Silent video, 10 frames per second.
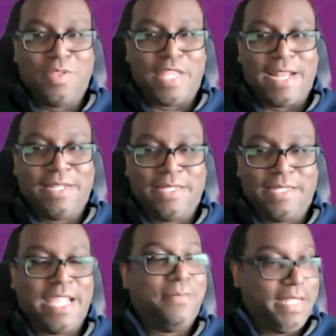that
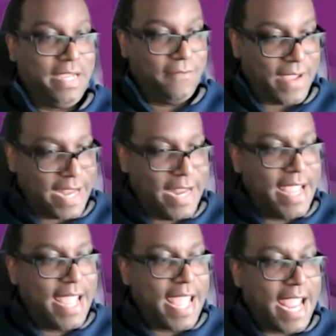they believe in
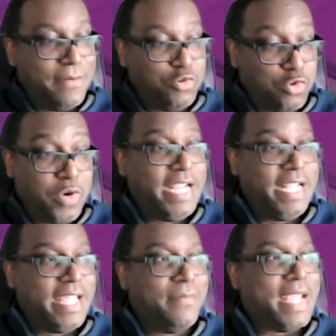and
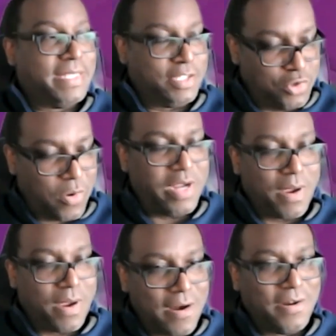treating them as
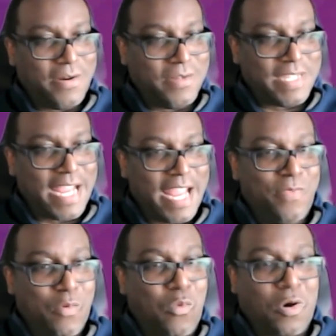joint partners
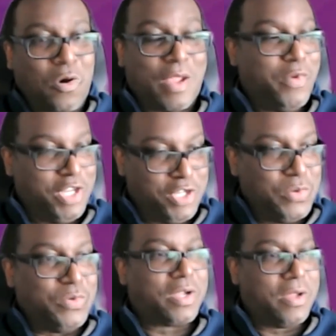in the work that we
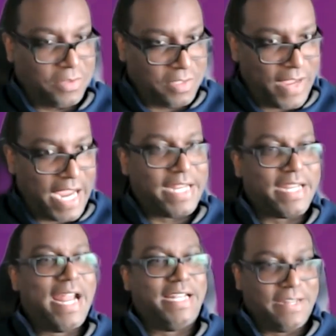do to cultivate
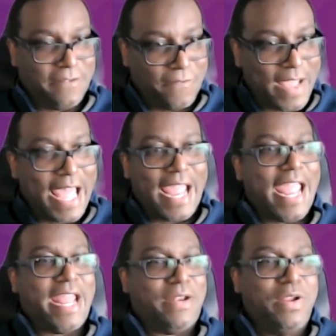and
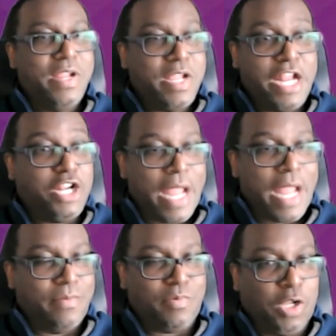identify and
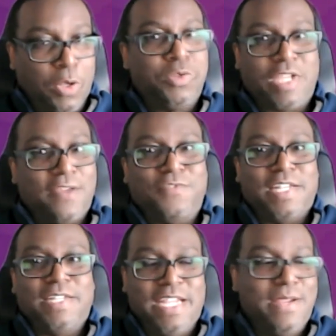close
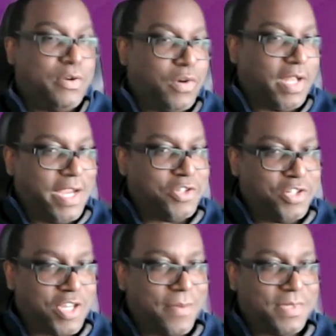gifts and deepen
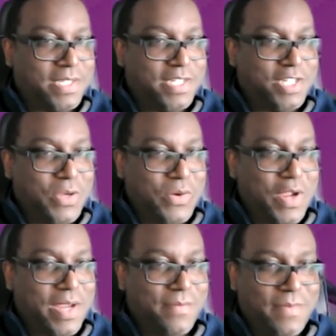relationships
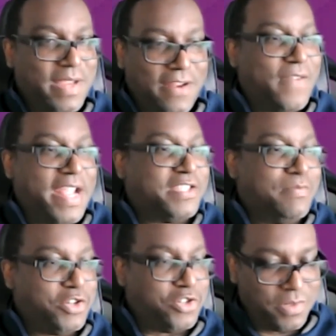to
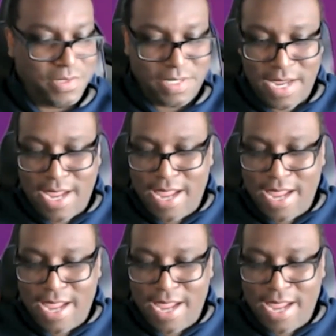advance missions.